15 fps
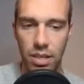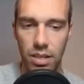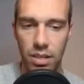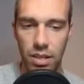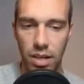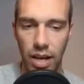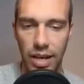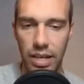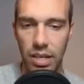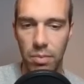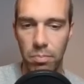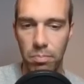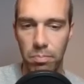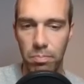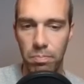I think
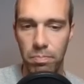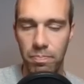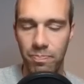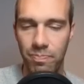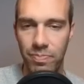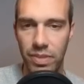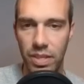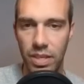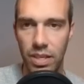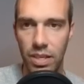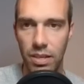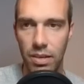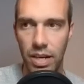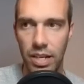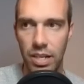
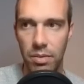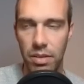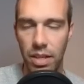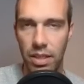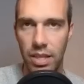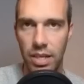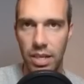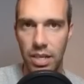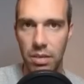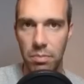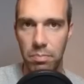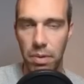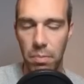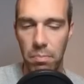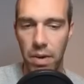I'm gonna
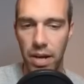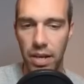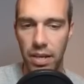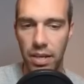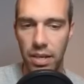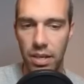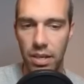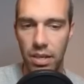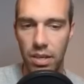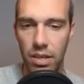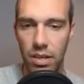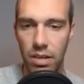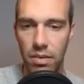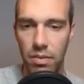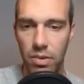bump my
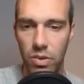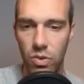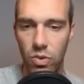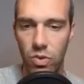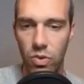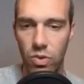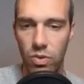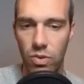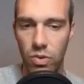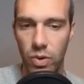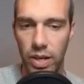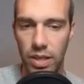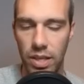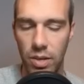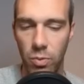
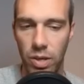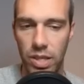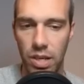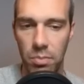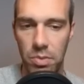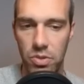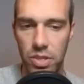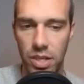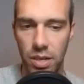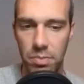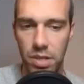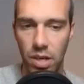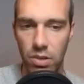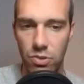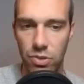Great League one that I'm using up
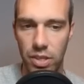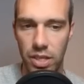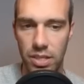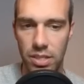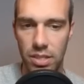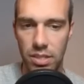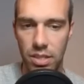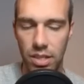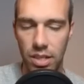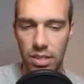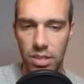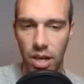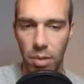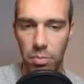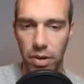to Ultra League, because it's like a
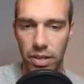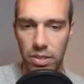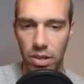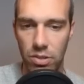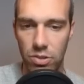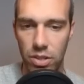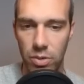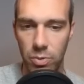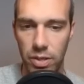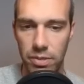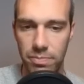top ranked Ultra League one.